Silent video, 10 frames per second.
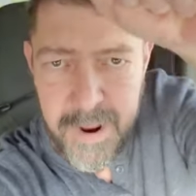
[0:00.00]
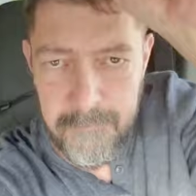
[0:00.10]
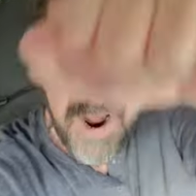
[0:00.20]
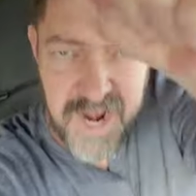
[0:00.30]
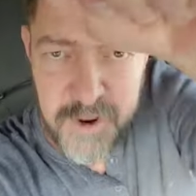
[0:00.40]

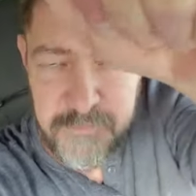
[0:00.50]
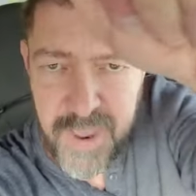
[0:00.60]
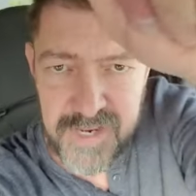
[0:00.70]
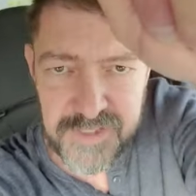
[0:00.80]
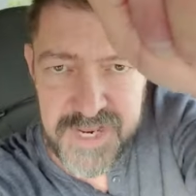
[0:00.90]

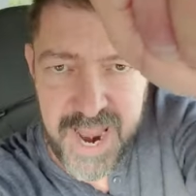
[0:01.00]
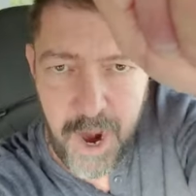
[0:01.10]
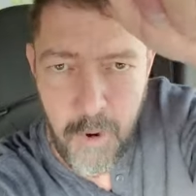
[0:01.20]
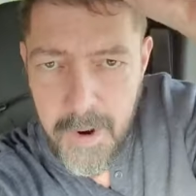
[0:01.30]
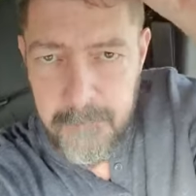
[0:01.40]
Manifest
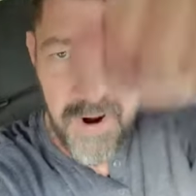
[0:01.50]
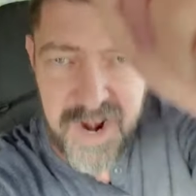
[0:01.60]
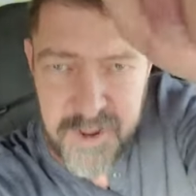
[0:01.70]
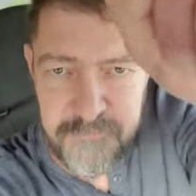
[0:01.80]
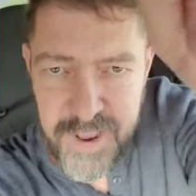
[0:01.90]
now.
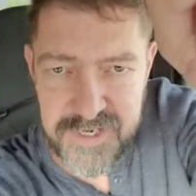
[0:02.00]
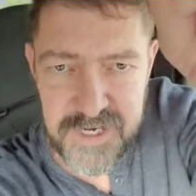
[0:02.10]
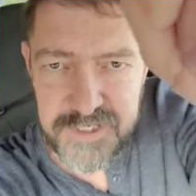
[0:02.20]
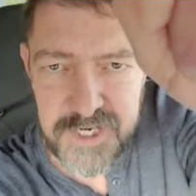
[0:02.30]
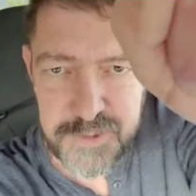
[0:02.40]
Manifest
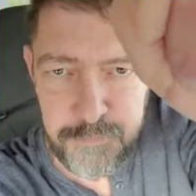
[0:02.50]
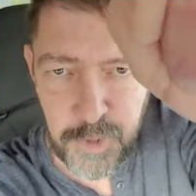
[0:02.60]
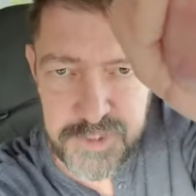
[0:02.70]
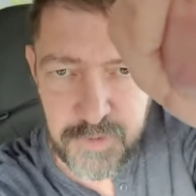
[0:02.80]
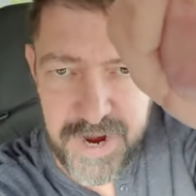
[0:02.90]
in this
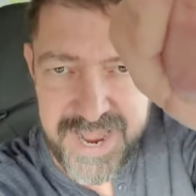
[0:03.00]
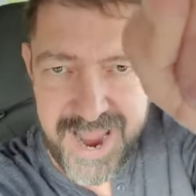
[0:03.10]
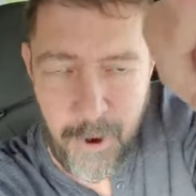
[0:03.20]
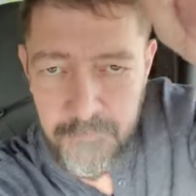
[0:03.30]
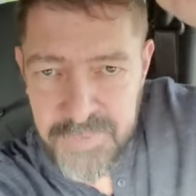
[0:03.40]
person right
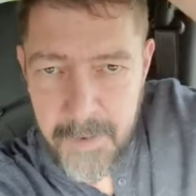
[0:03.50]
now.